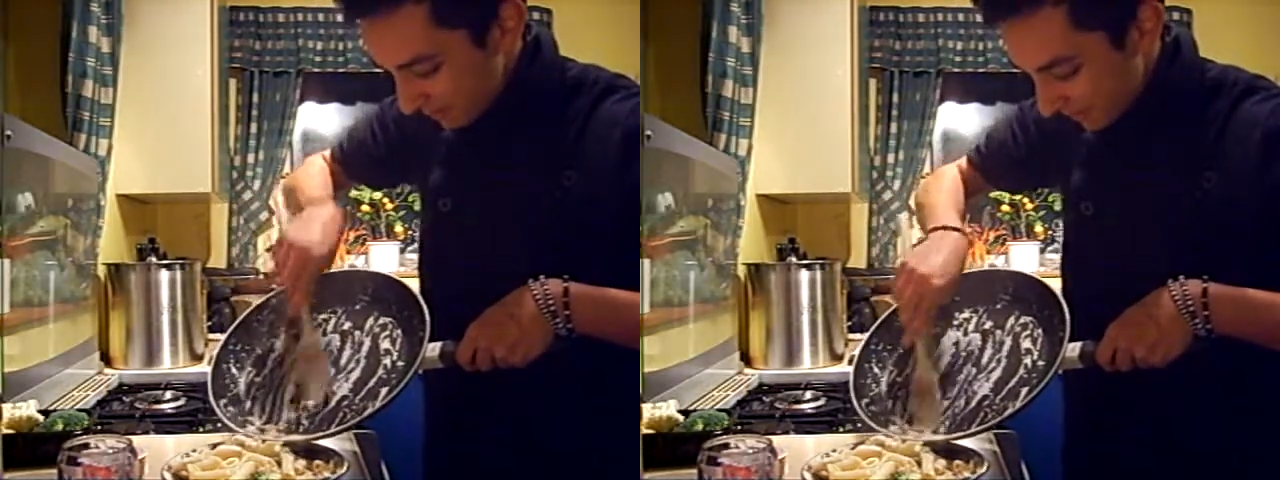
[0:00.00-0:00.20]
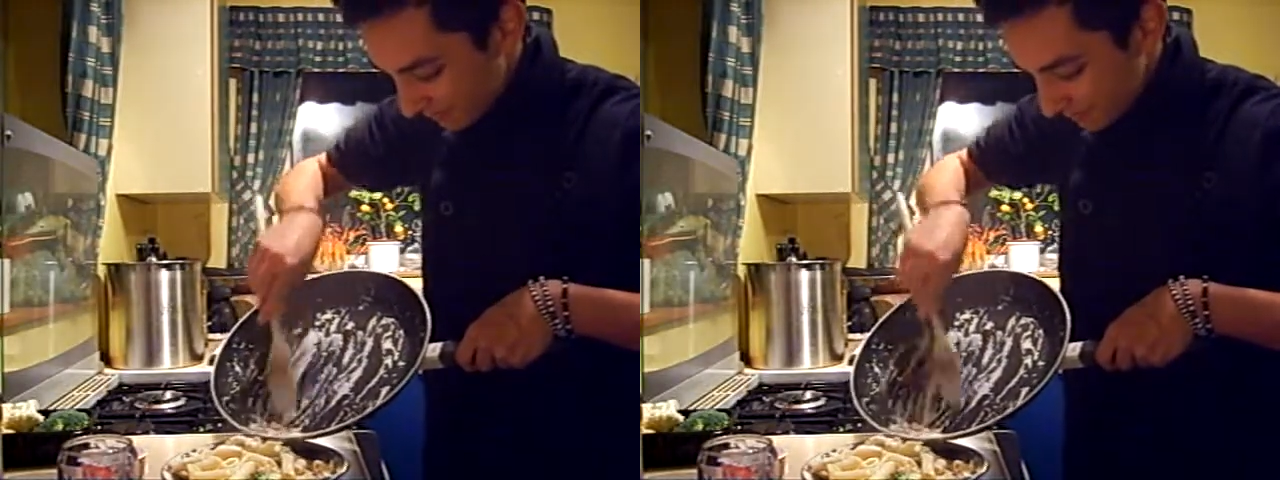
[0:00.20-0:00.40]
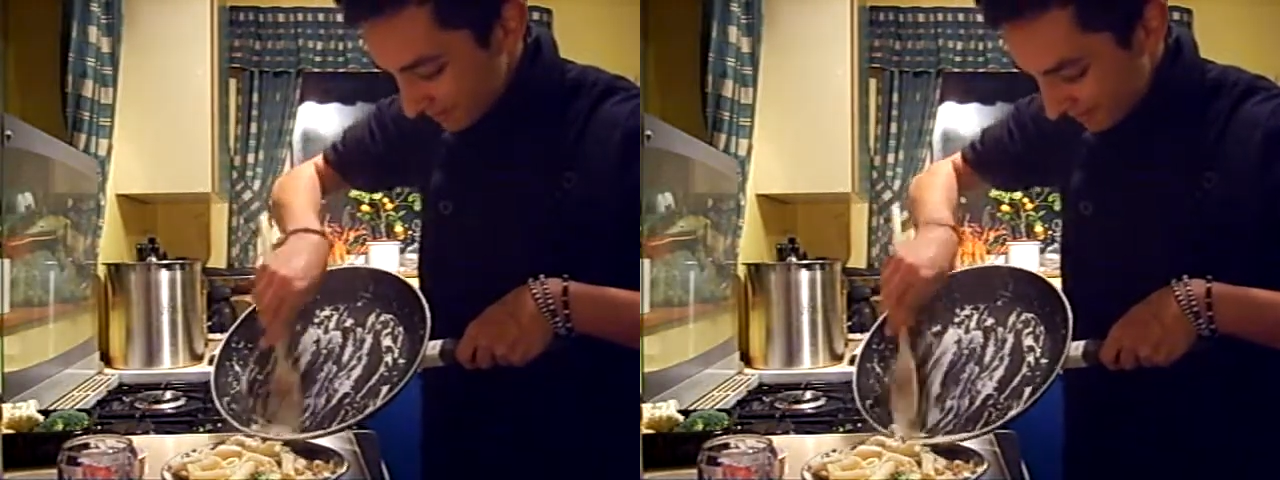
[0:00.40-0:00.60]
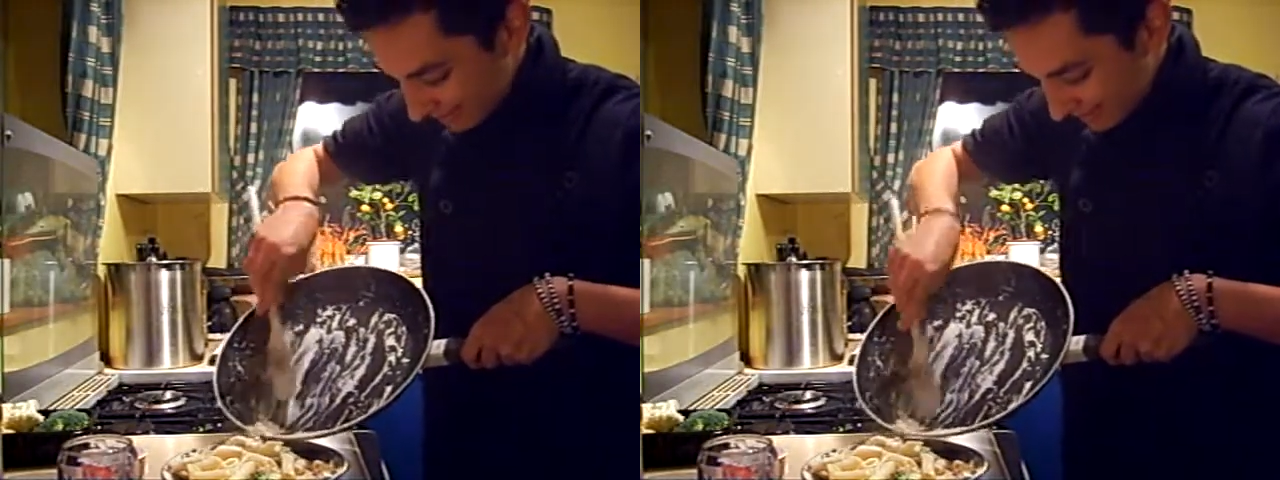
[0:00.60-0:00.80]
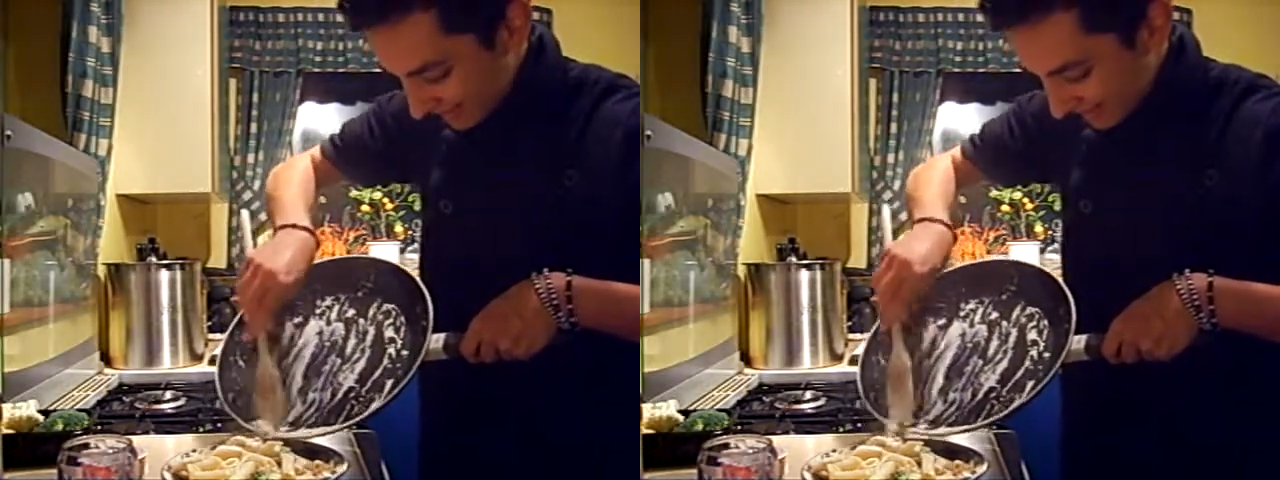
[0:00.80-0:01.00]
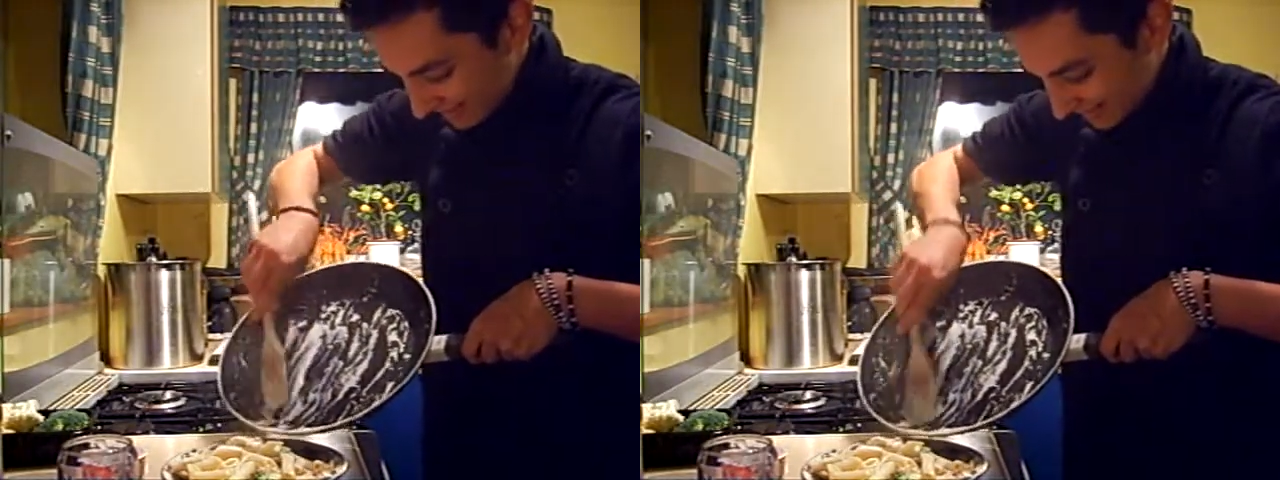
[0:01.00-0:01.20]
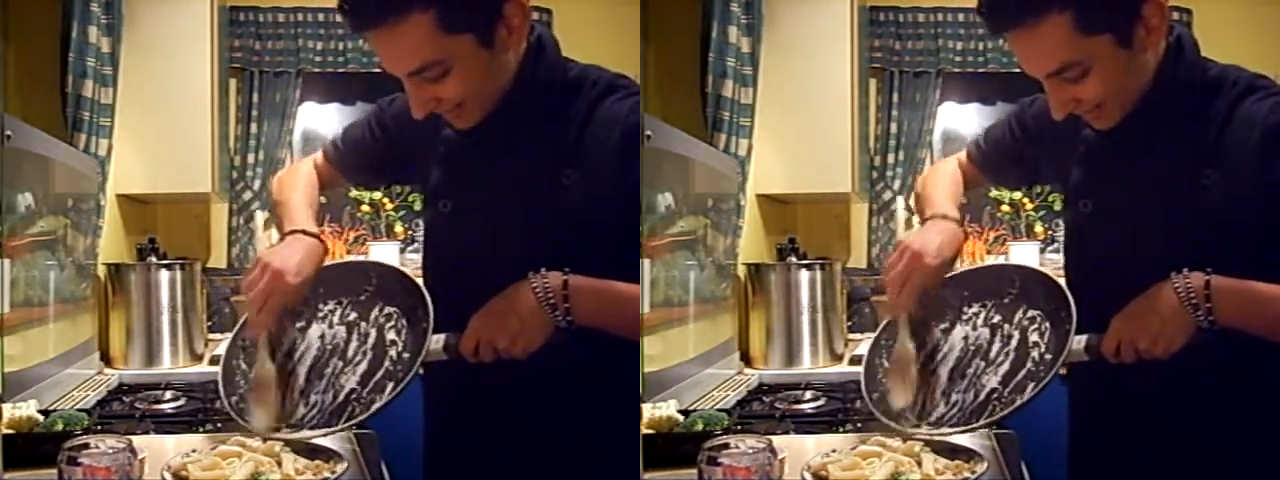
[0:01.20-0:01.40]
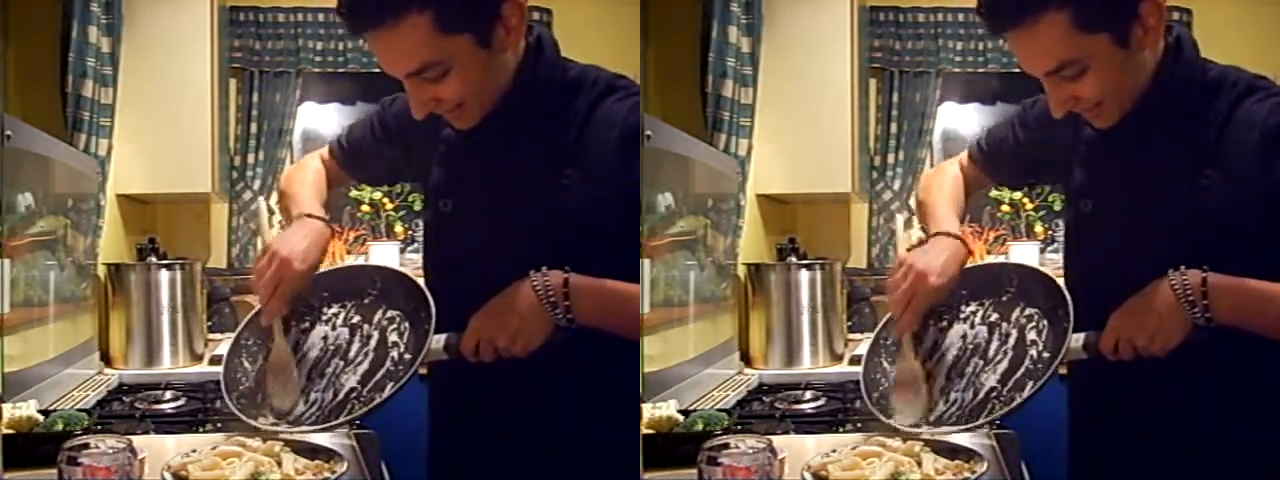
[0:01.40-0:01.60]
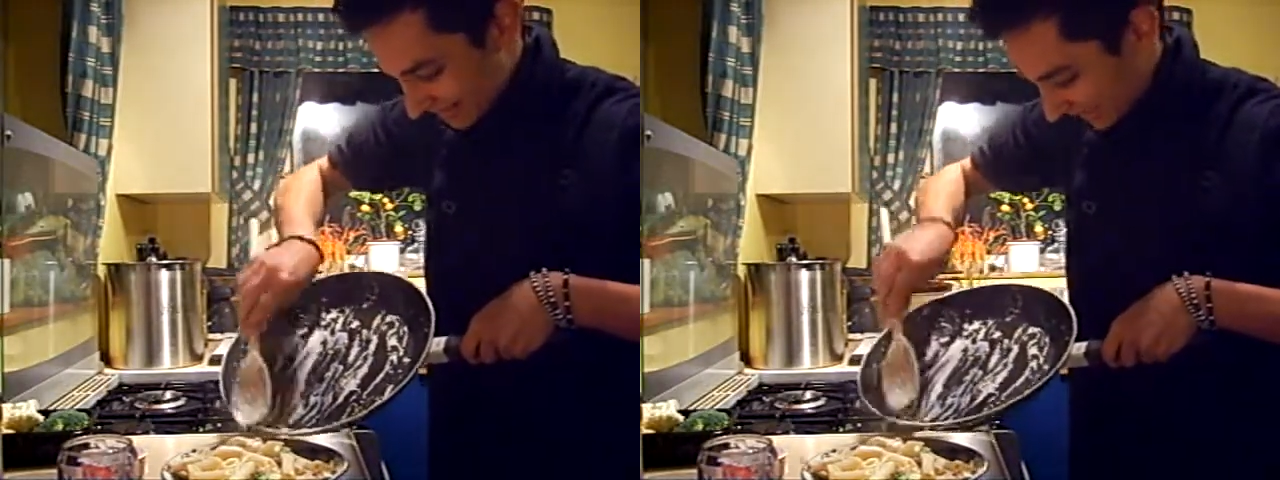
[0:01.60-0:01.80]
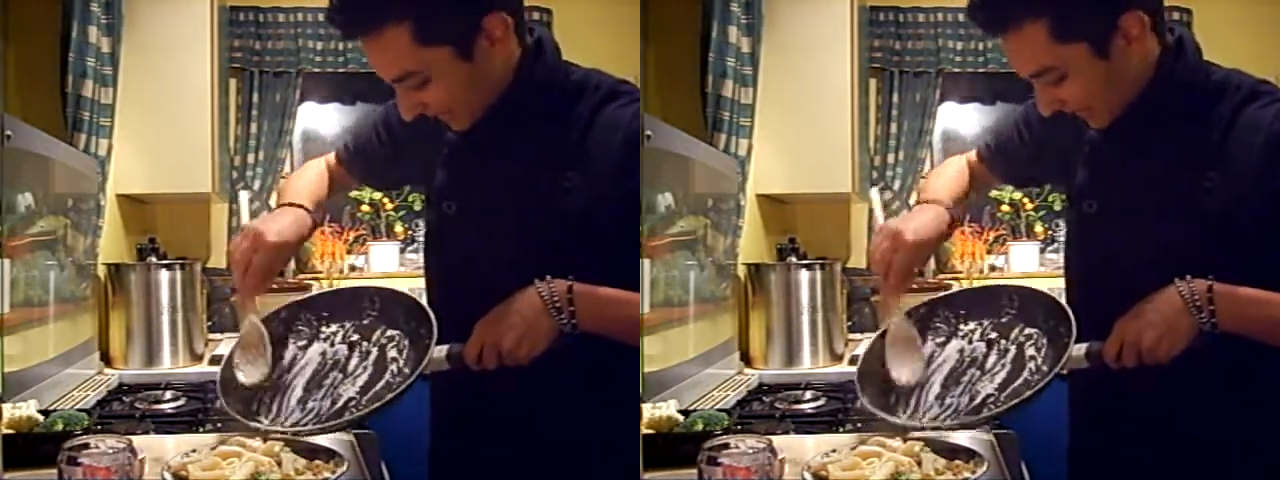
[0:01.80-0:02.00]
record.
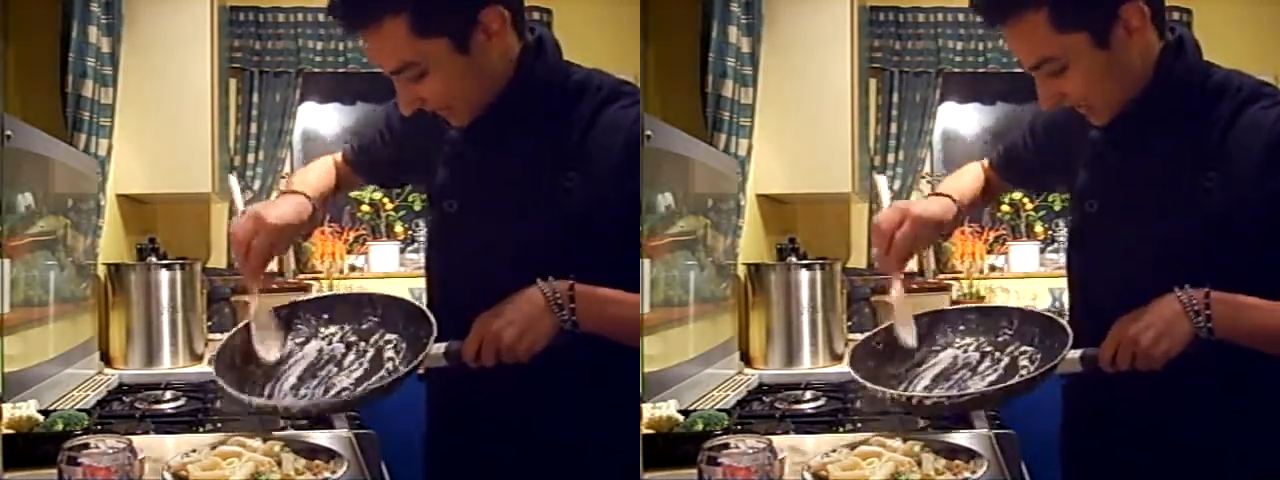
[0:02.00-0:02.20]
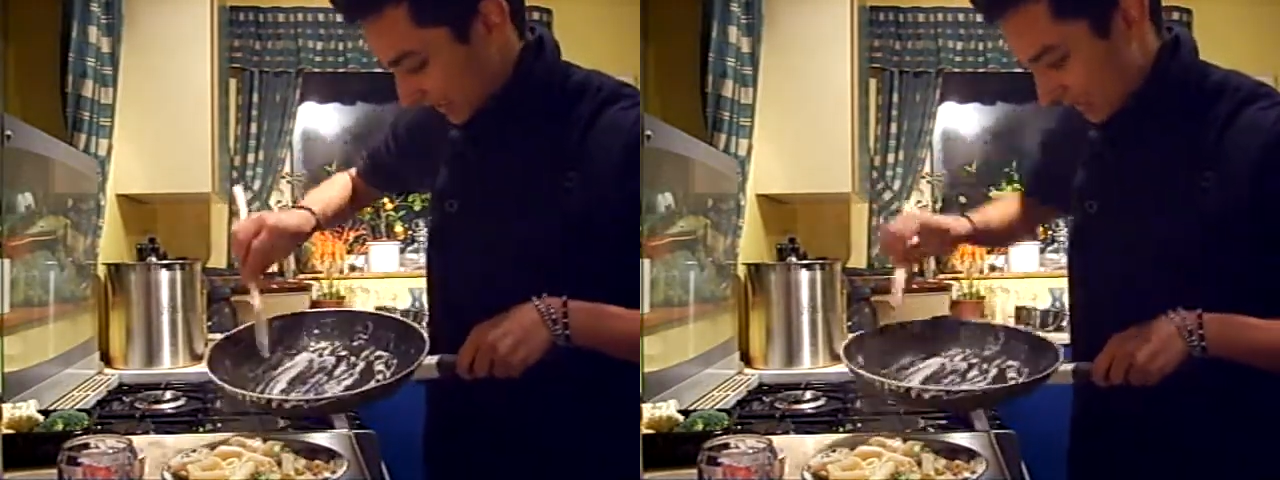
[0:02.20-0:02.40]
Okay.